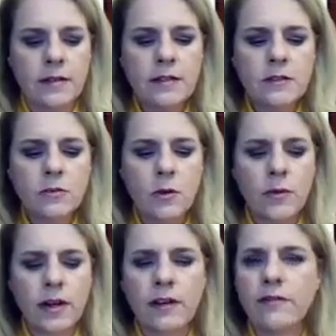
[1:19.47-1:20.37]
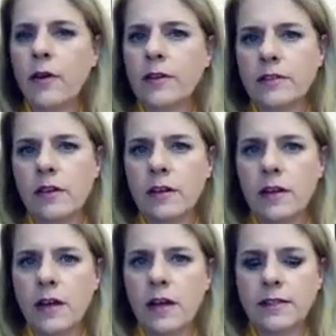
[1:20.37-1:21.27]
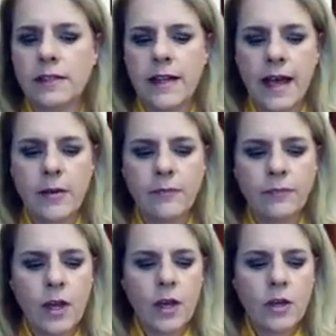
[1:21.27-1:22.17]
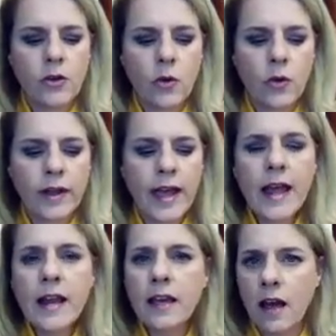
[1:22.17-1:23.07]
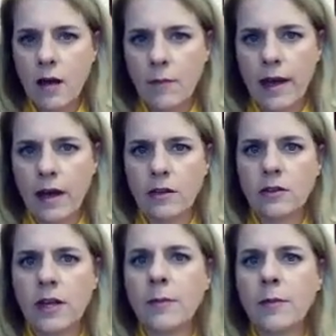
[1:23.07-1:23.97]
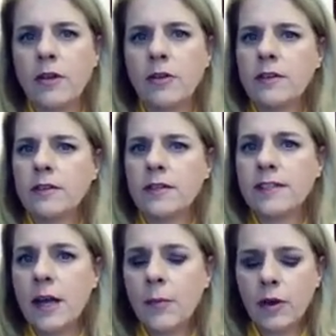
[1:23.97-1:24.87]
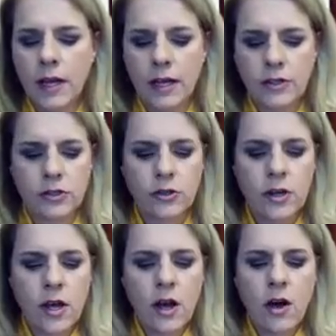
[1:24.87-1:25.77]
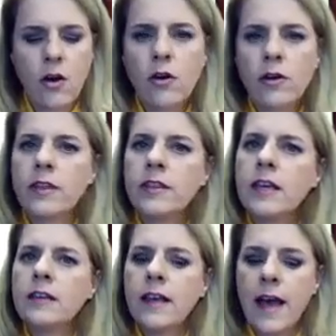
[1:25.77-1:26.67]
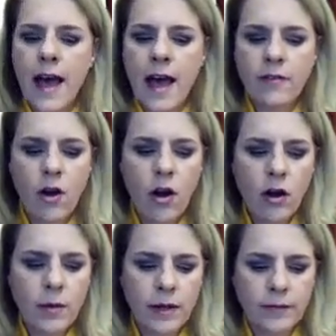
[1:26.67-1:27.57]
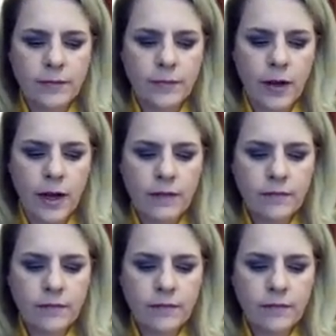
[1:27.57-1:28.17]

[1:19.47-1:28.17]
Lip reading: And this is what we're going to focus on today. Your organic compounds, and I'm going to do this in a separate lecture, are the things that have carbon, okay?